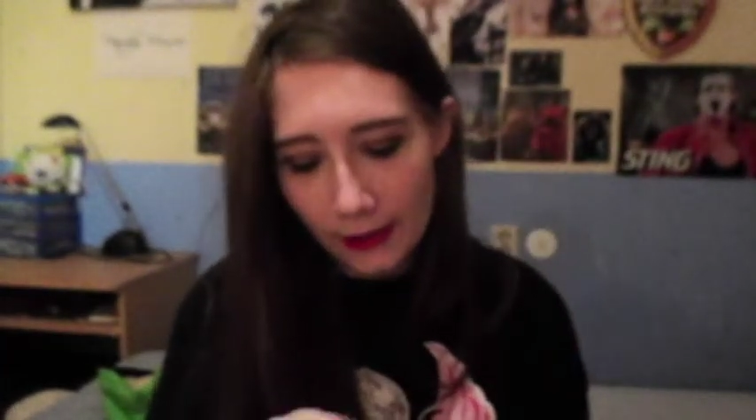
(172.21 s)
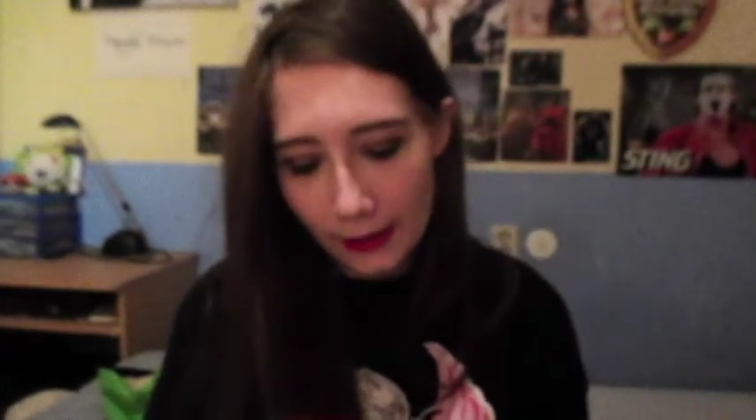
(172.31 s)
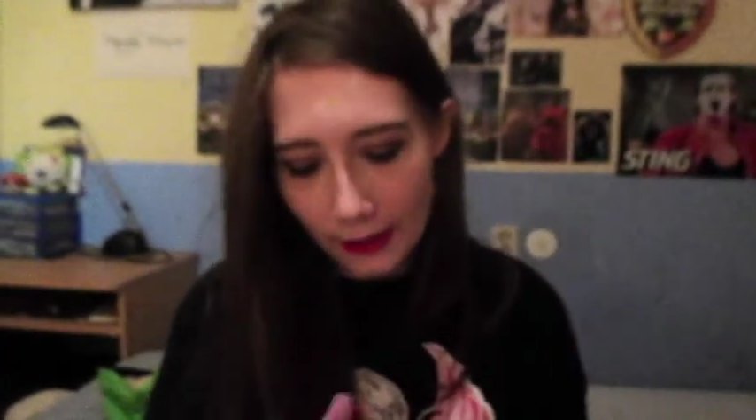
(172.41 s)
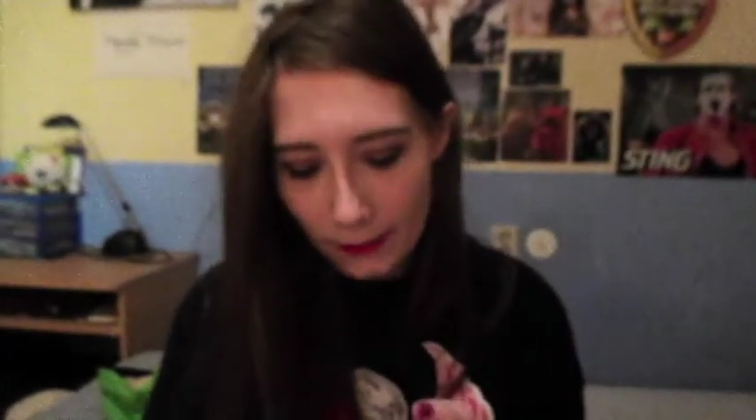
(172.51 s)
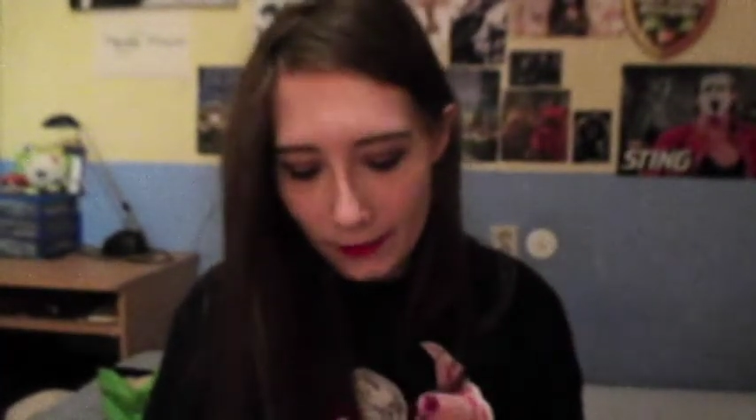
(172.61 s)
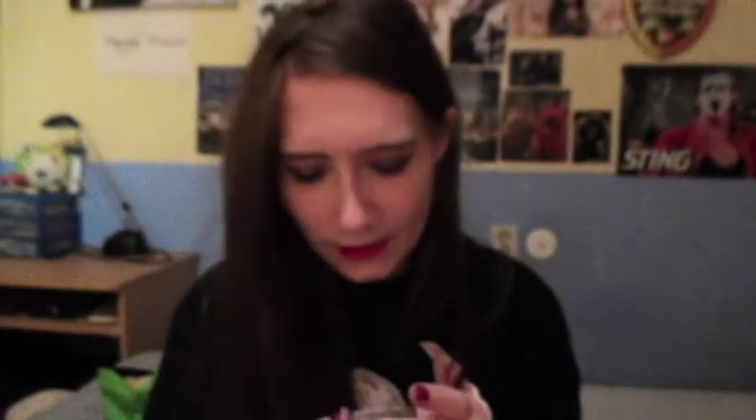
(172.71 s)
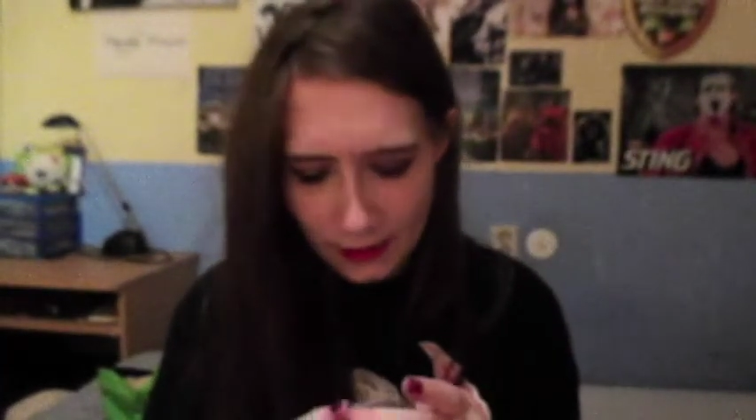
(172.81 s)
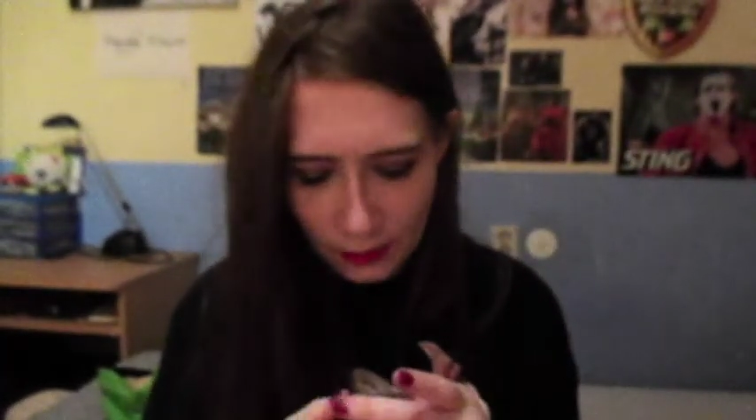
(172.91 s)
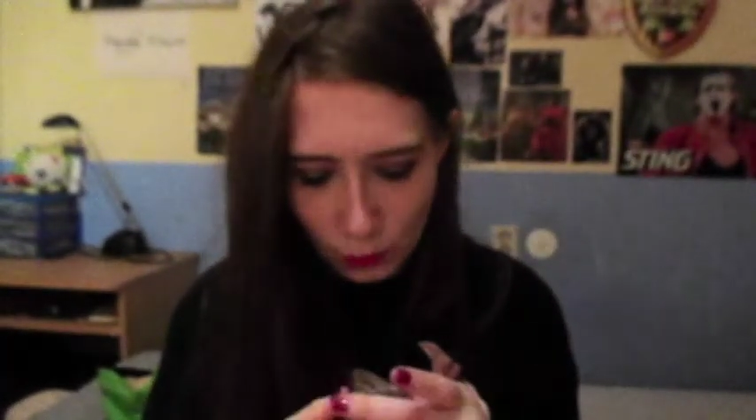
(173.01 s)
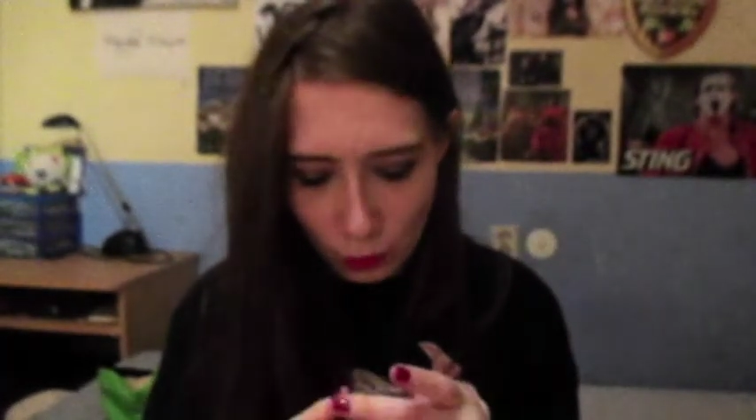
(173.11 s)
Um, this is
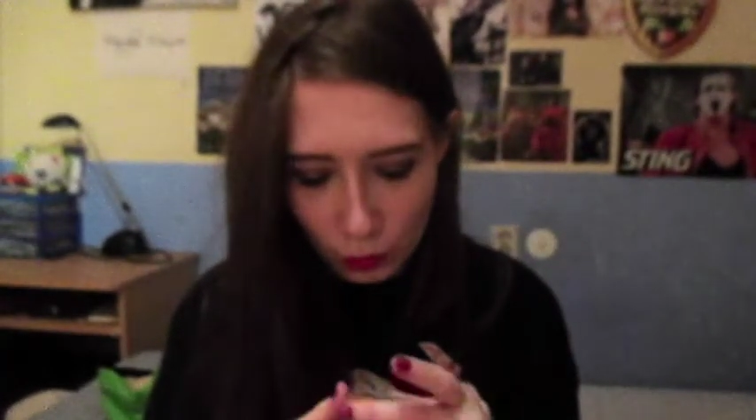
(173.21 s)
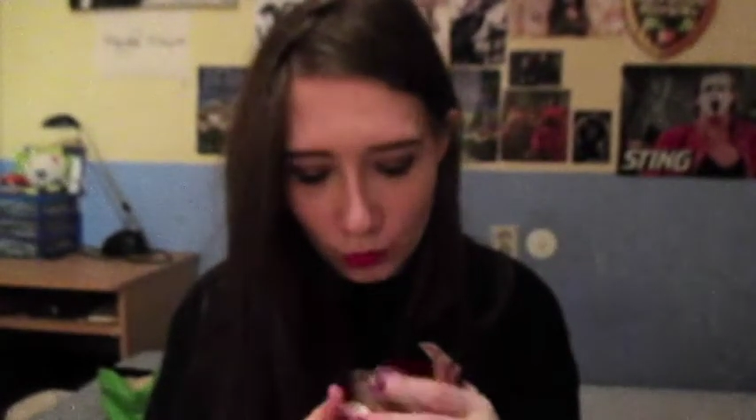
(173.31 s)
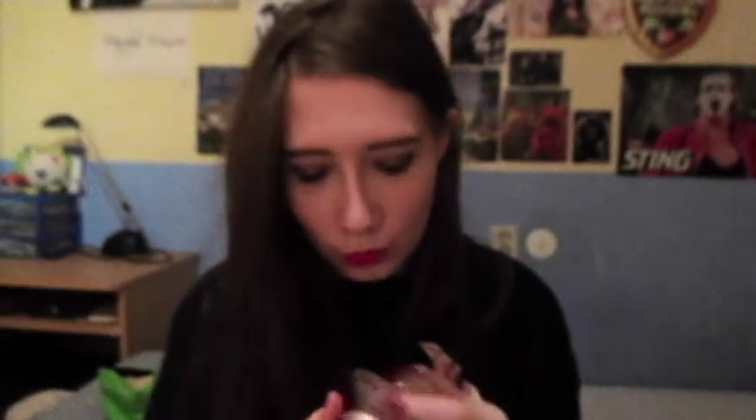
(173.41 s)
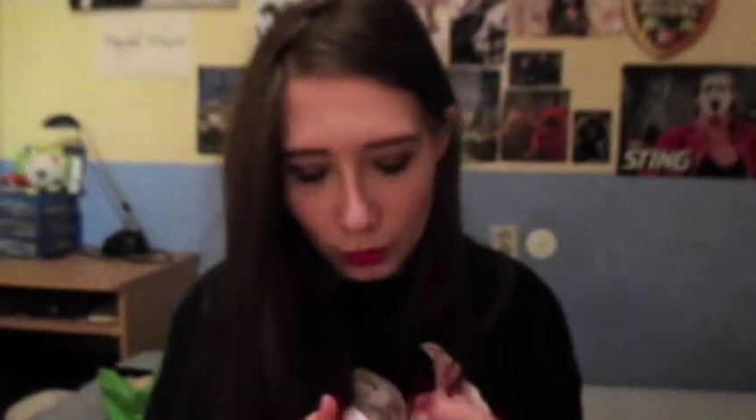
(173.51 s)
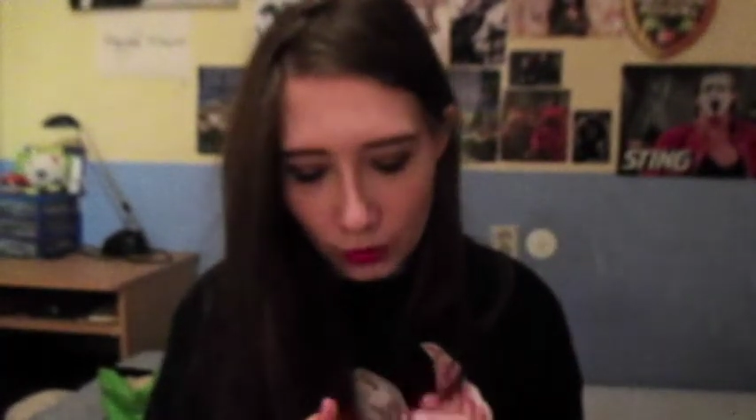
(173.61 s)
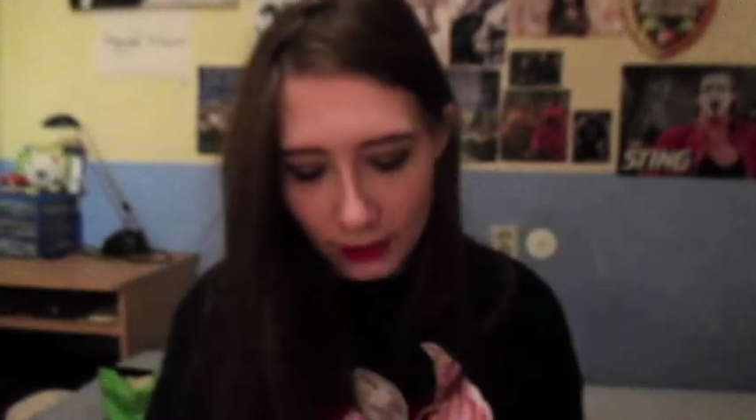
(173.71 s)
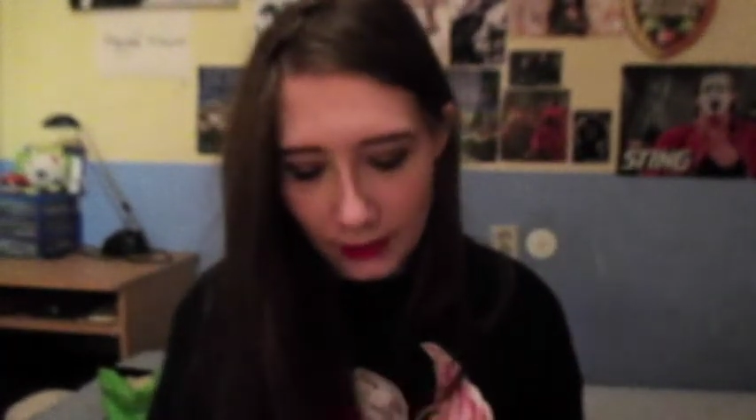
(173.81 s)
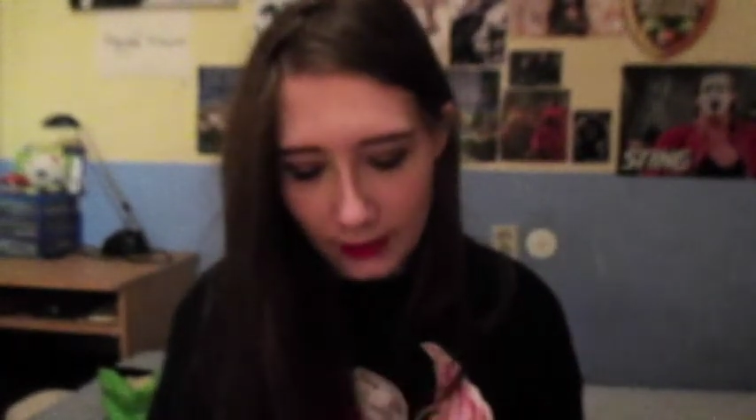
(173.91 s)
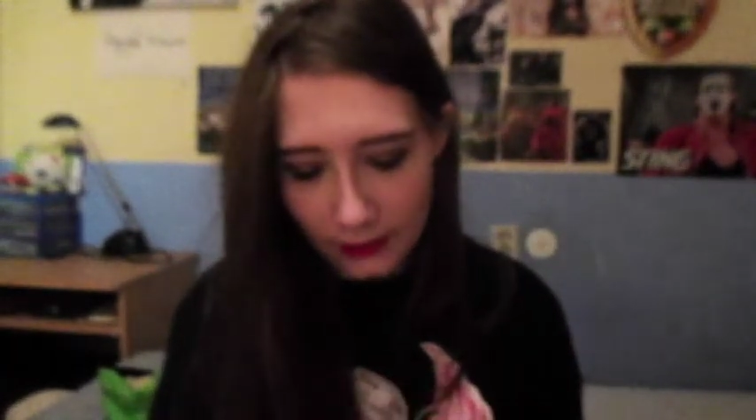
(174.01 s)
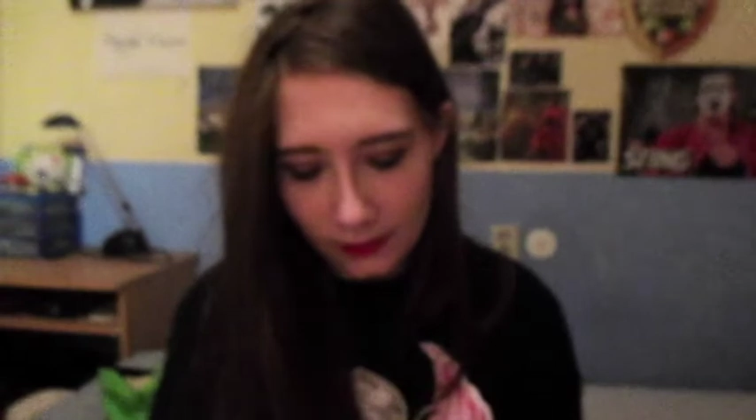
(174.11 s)
in Rosewood,
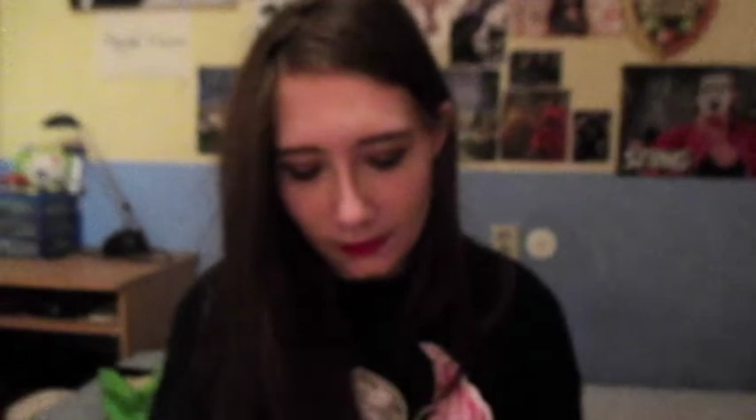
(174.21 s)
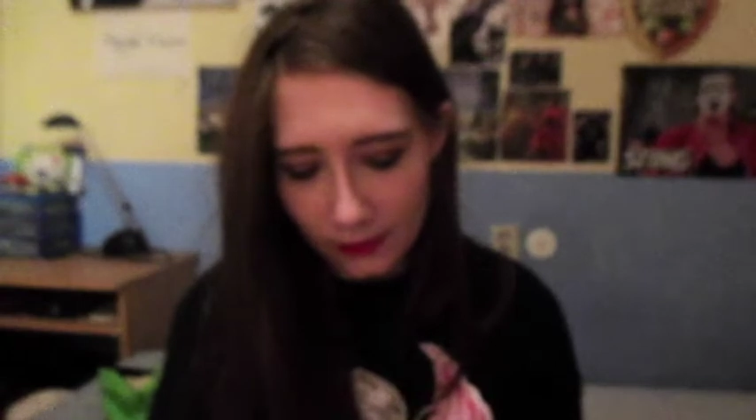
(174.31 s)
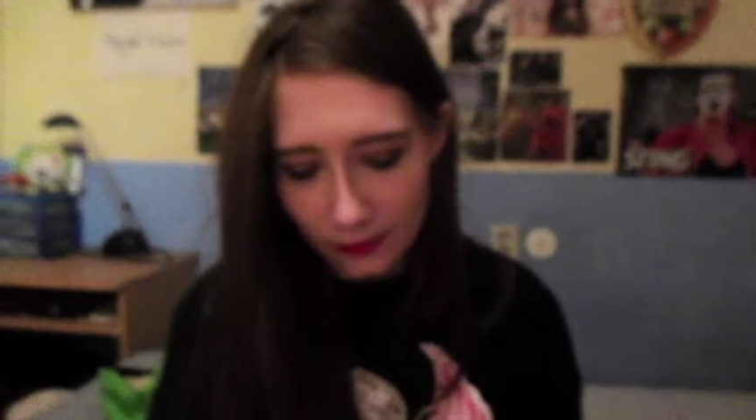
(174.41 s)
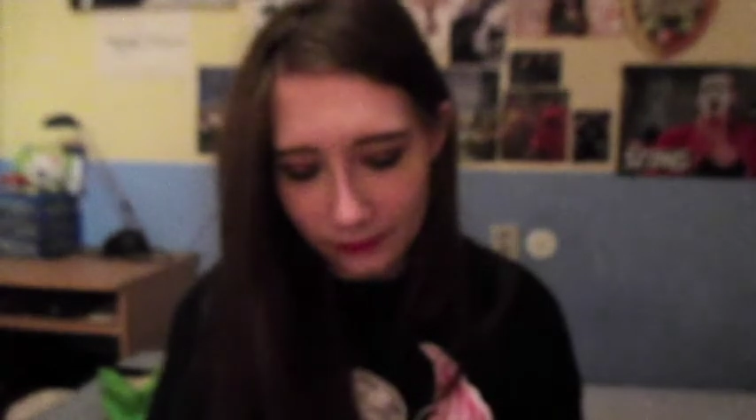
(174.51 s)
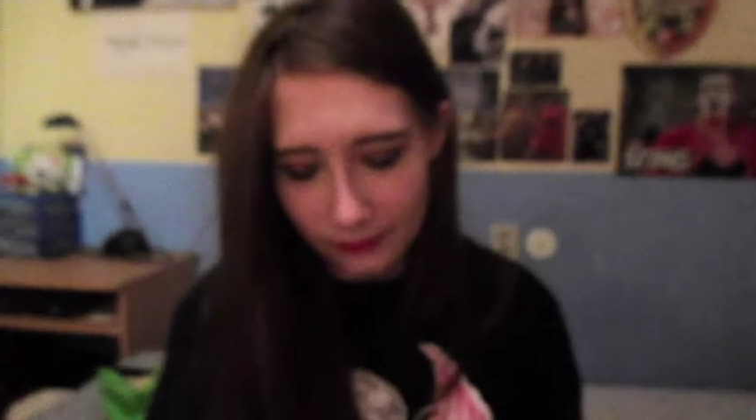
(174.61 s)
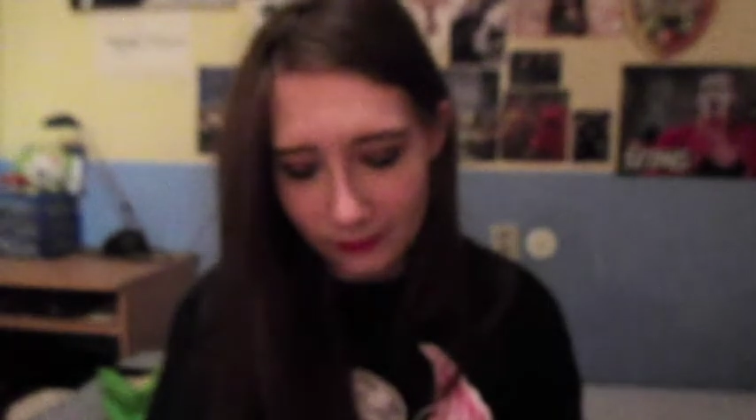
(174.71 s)
and um,